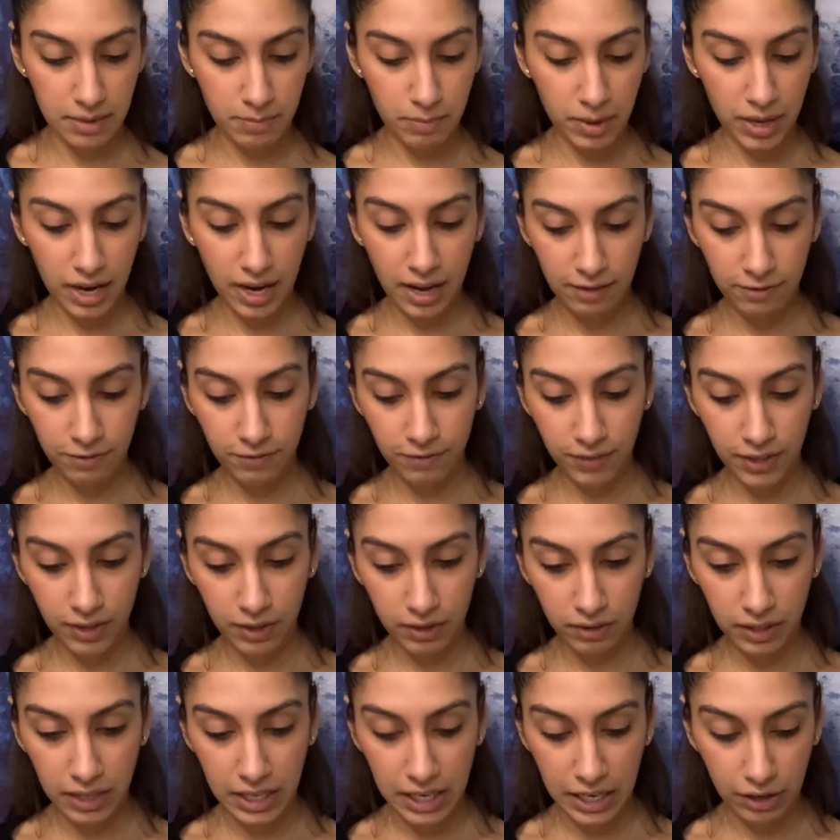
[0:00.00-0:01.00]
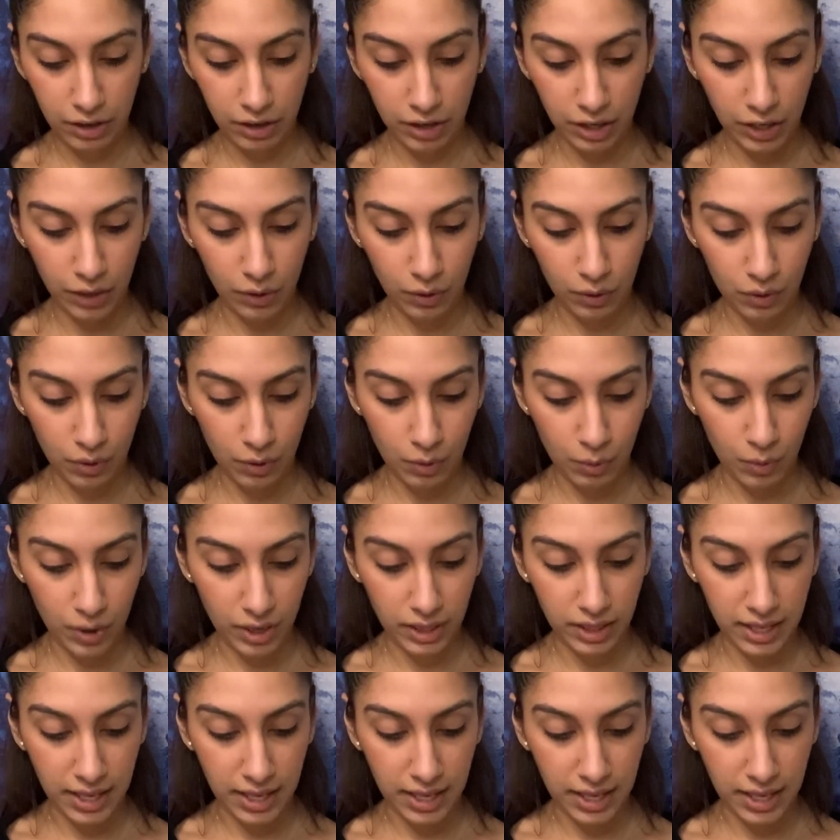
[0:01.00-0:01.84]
But I feel here you're the one